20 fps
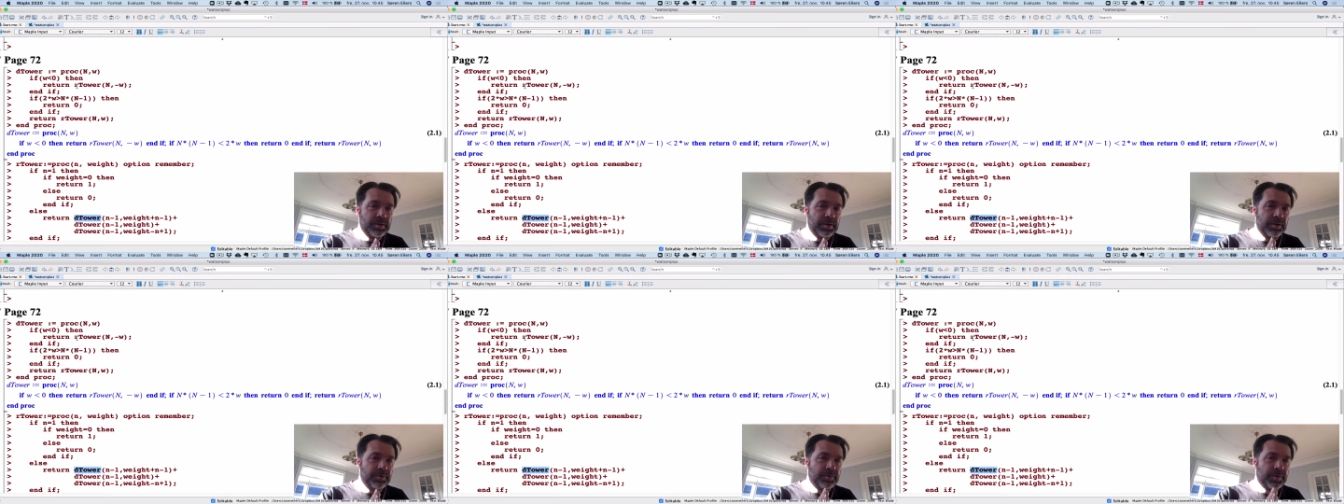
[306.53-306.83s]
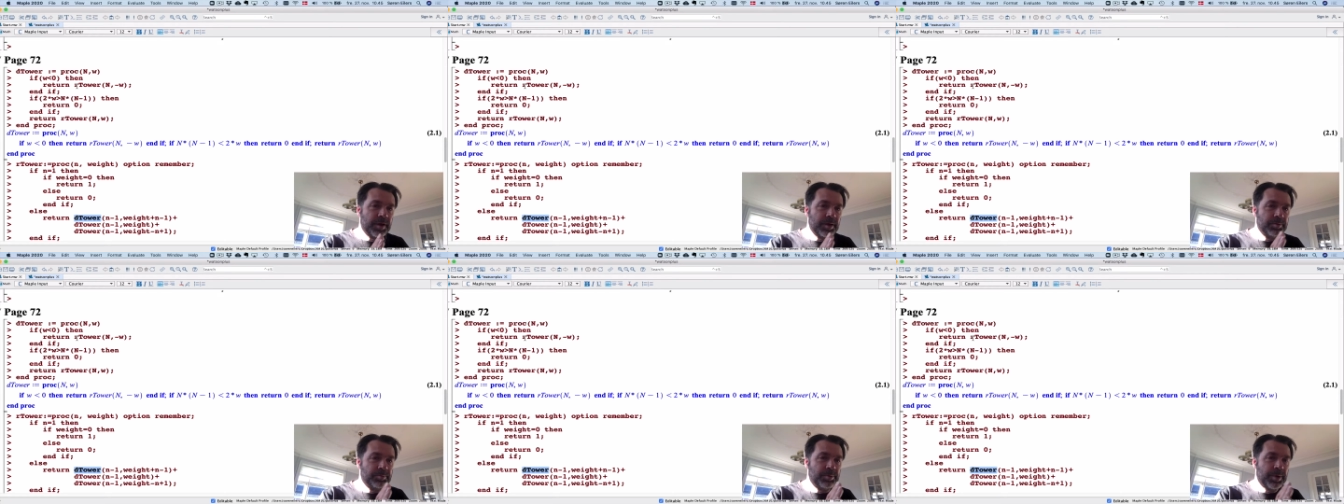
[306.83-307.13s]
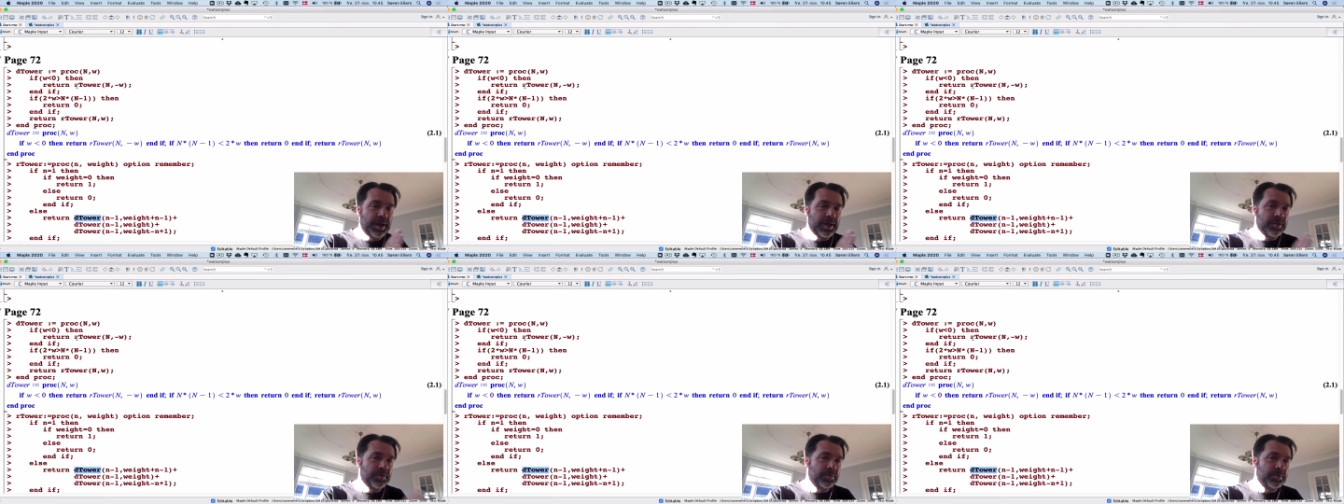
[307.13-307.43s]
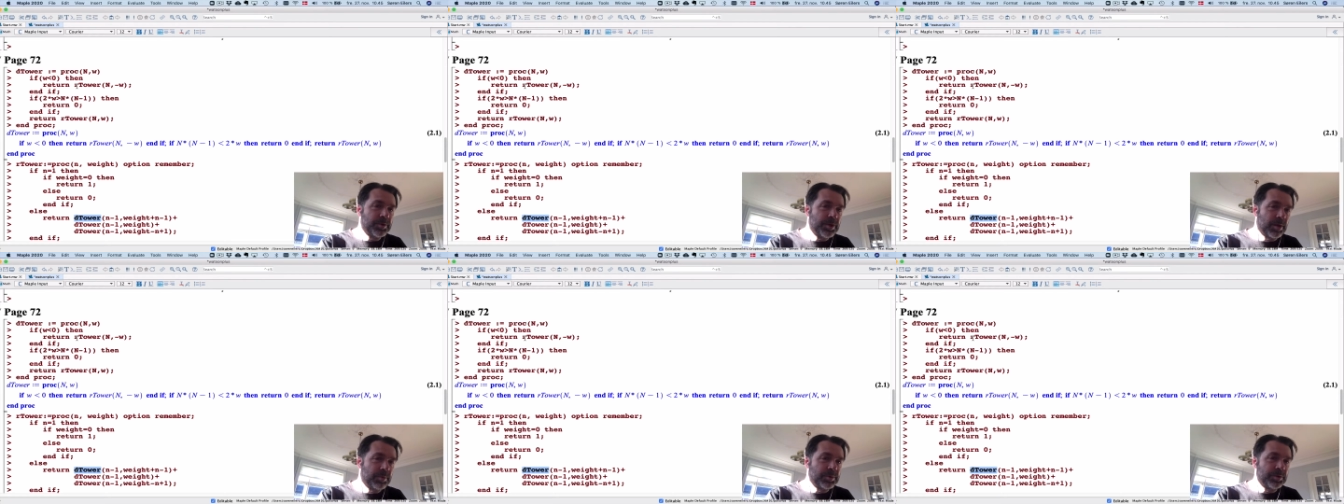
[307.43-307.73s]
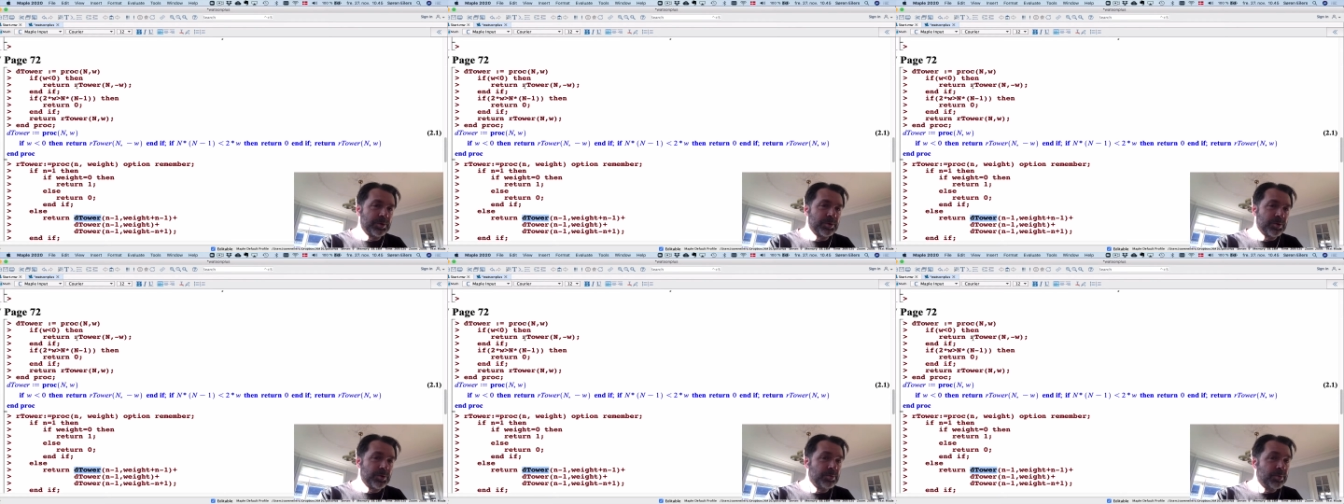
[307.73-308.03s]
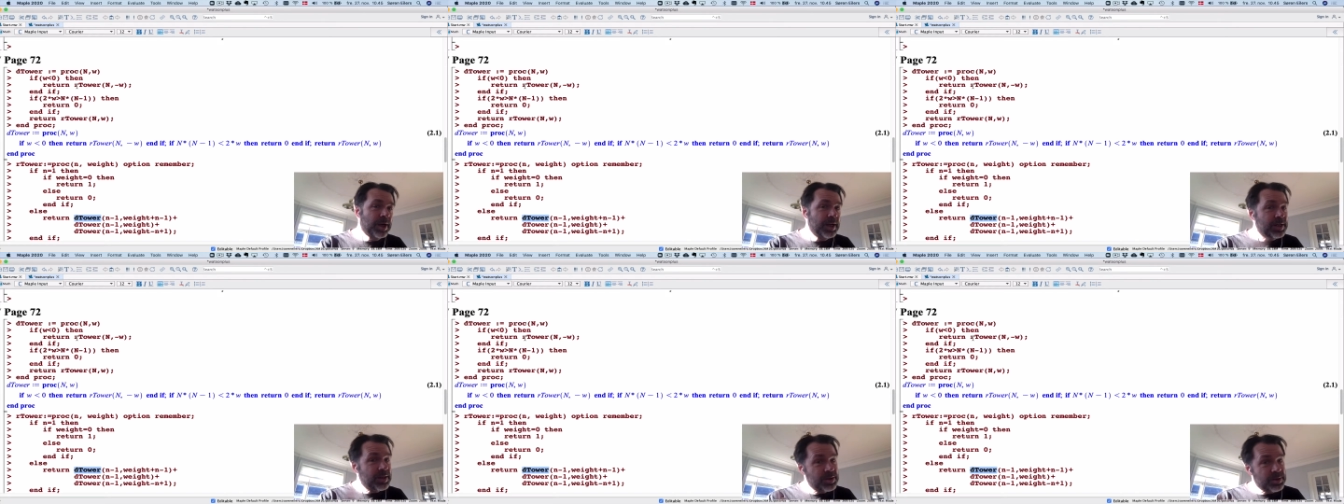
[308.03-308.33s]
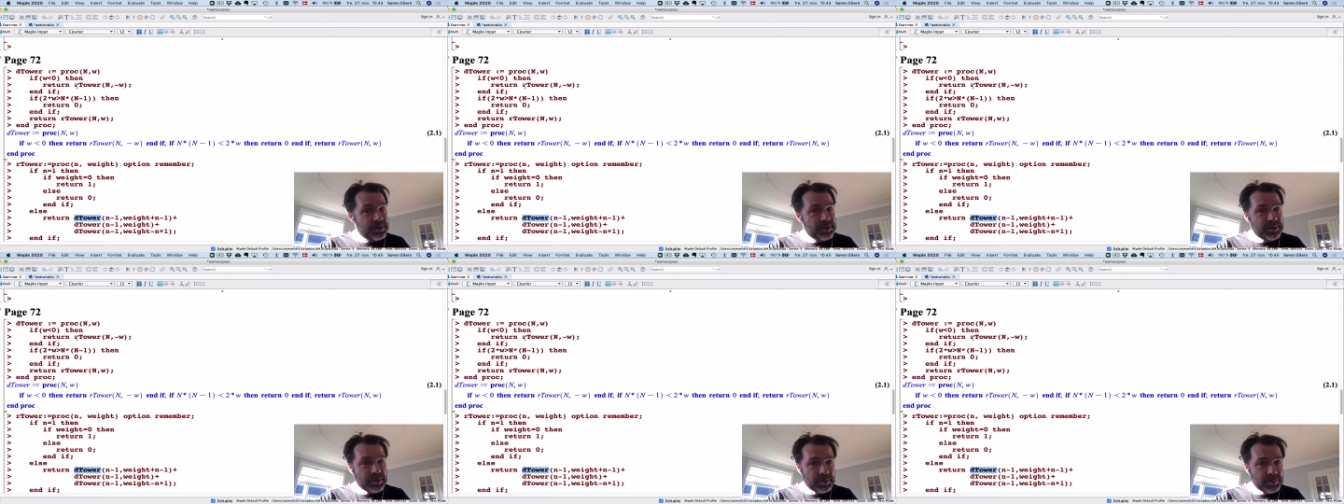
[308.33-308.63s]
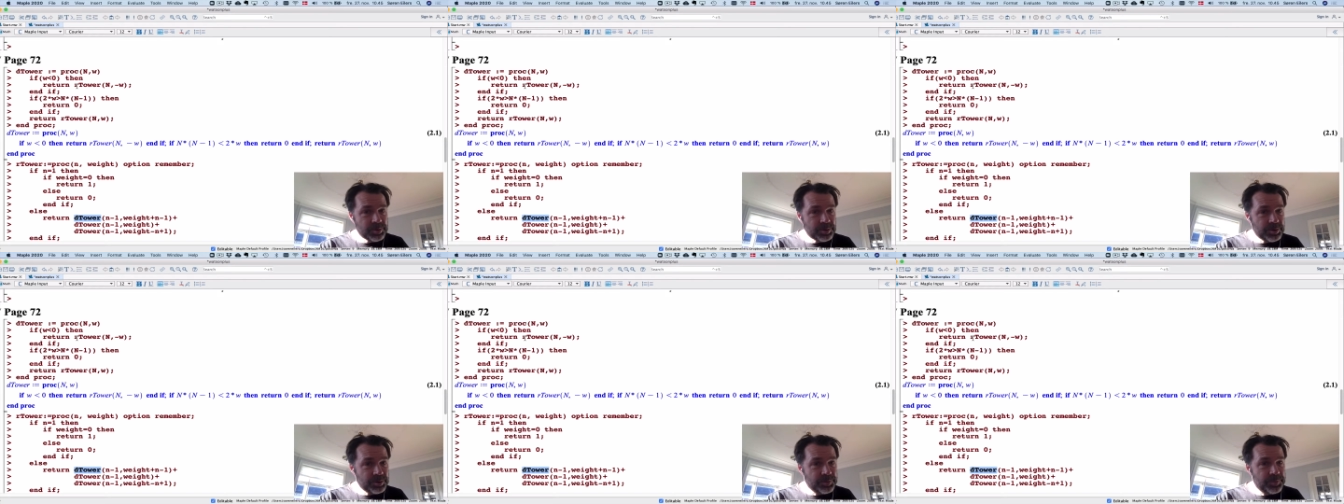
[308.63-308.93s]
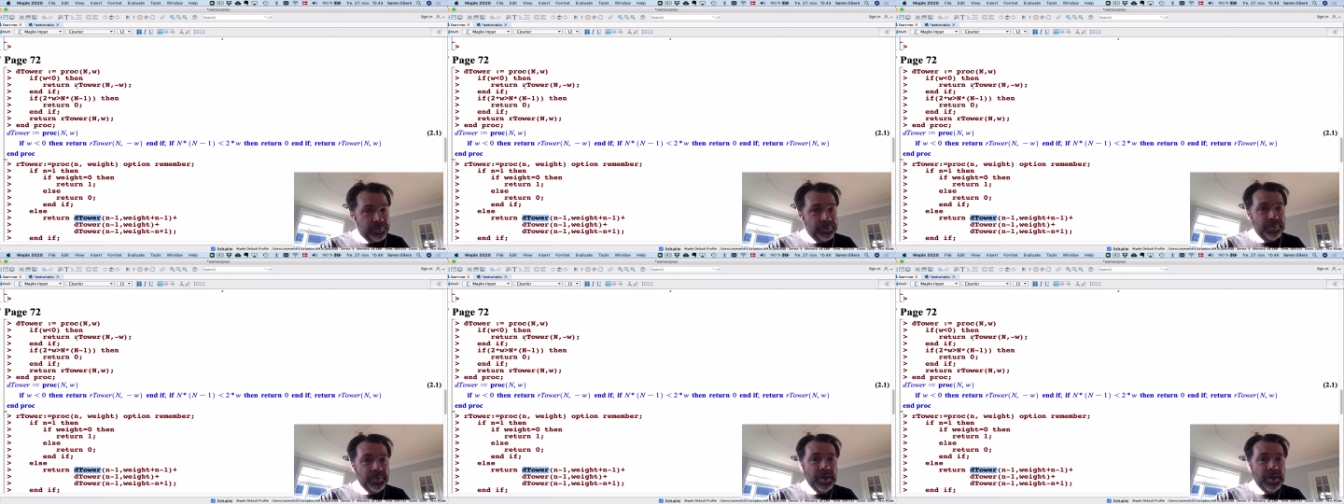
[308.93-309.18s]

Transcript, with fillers: if I pass from W to minus W.